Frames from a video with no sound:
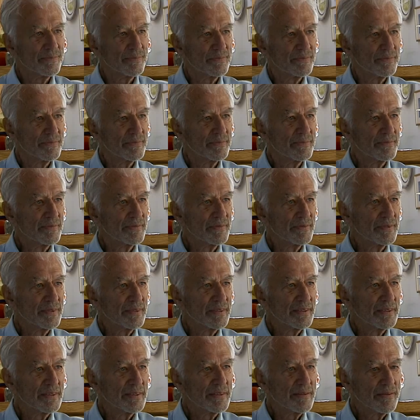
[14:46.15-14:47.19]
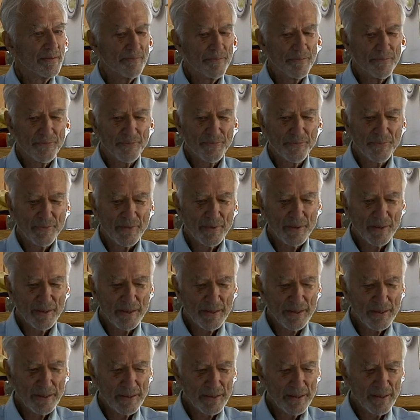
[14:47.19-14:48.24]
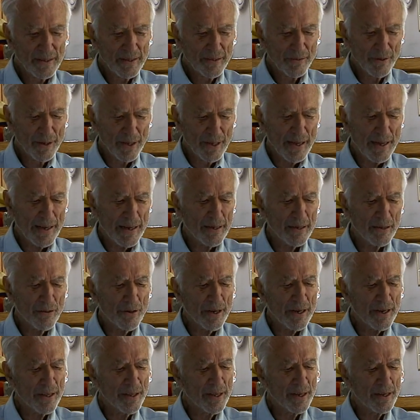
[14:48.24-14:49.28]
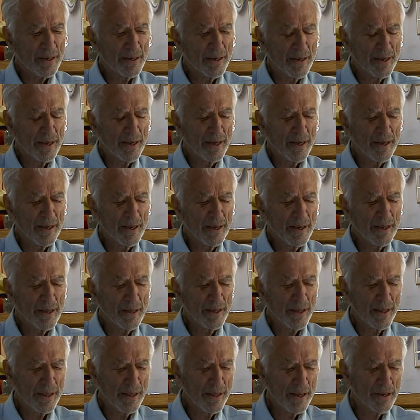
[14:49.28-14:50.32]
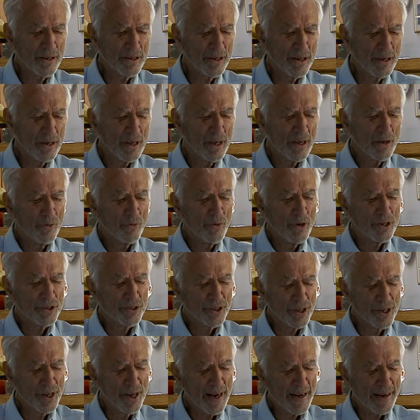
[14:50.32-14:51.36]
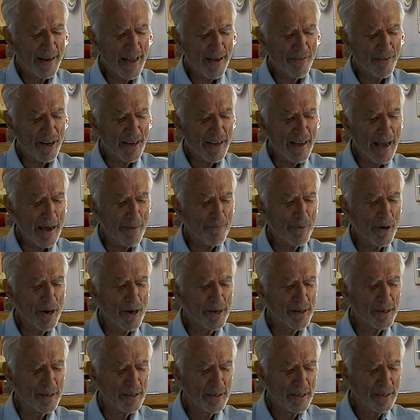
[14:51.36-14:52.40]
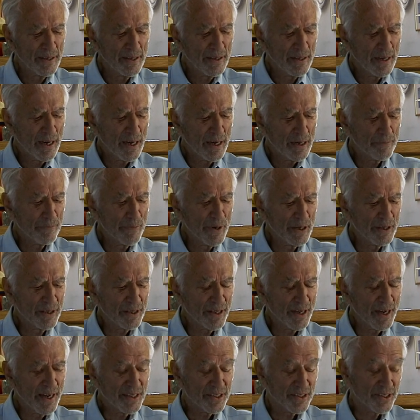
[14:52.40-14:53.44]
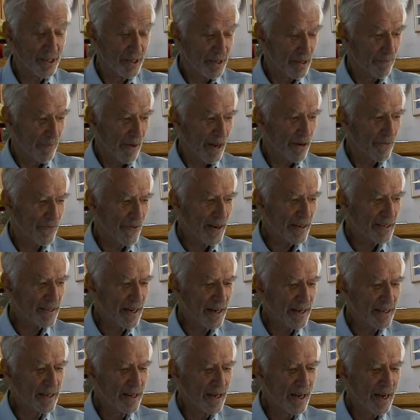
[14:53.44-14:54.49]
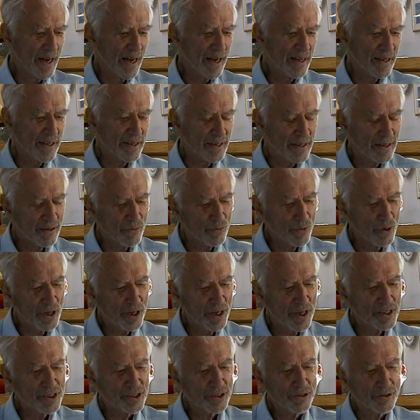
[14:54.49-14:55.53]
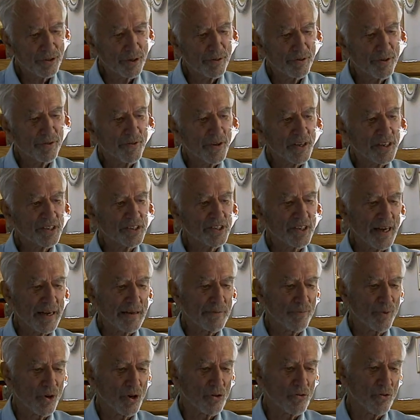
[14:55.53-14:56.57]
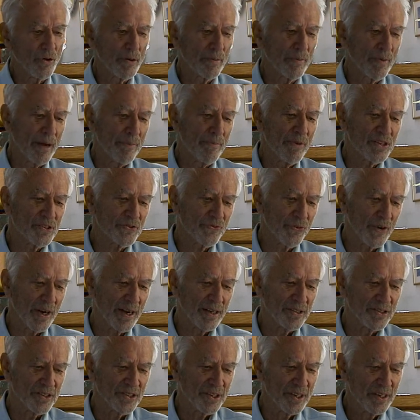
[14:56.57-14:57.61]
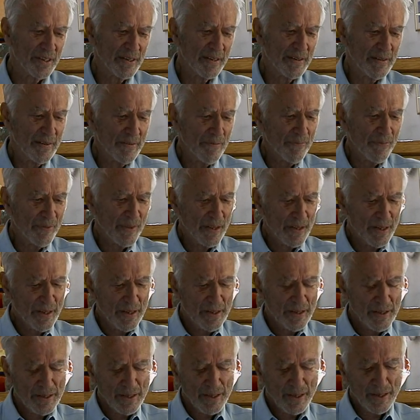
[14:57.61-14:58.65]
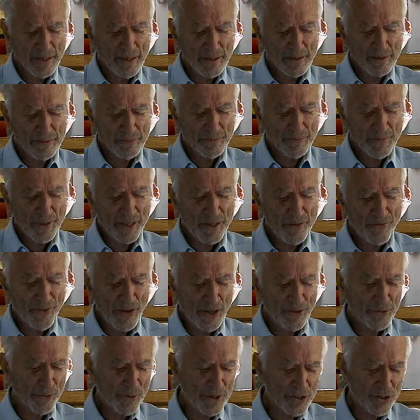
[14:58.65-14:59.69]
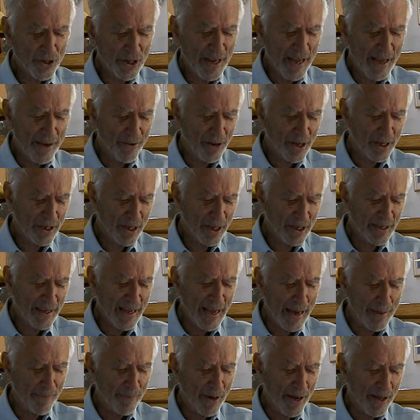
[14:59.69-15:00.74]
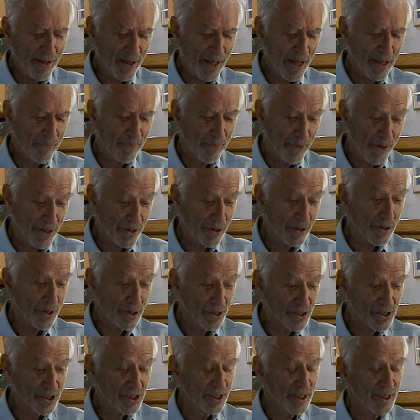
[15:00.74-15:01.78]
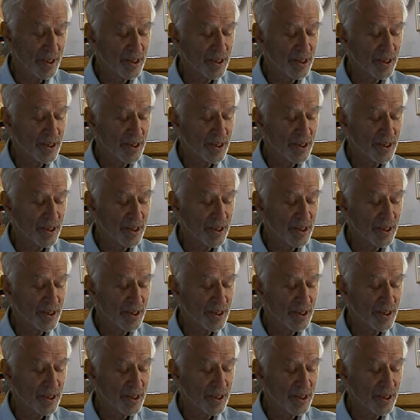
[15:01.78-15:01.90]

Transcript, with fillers: And I would be curious on your take on that. Well, I agree that uh, there we should not have a cap on. on building heights. Matter of fact, I, I uh, would disagree with Vic Steinbruck, one of my best friends. um, he felt that we should have a cap. And Peter, his